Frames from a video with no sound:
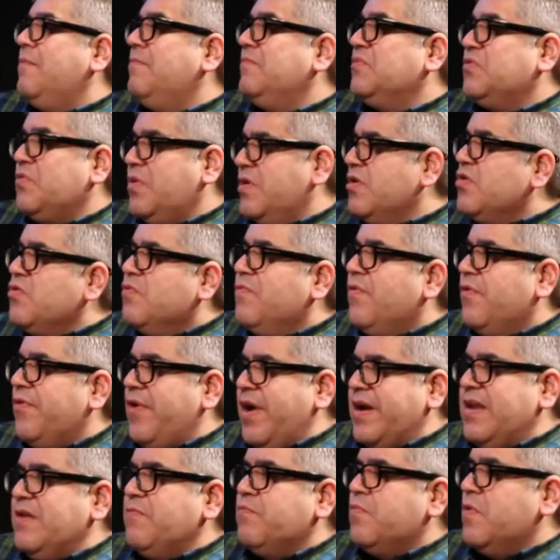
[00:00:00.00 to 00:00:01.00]
Zoya, you've
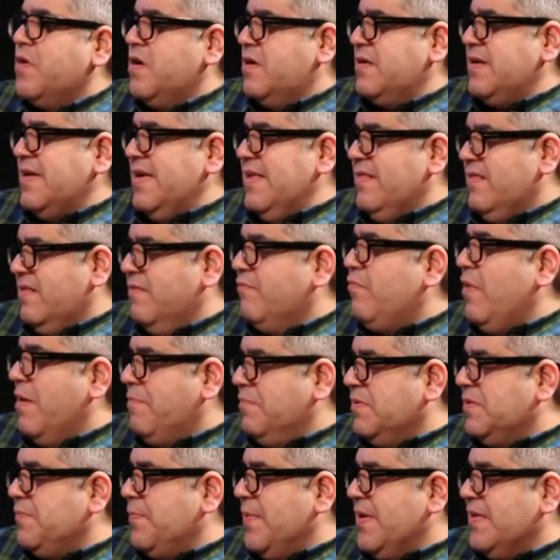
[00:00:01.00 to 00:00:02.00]
already worked in the
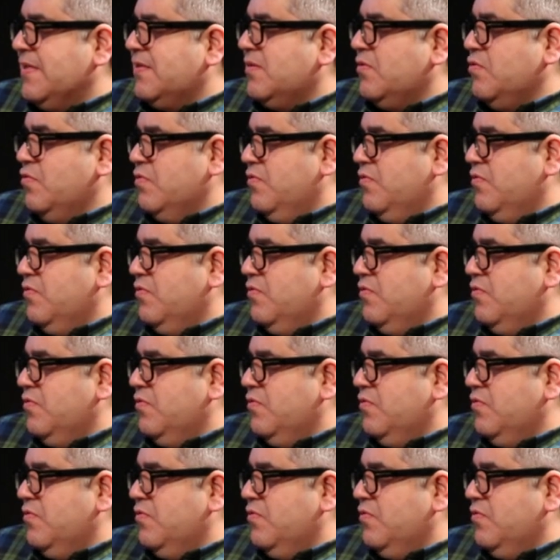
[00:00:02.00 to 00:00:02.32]
web space.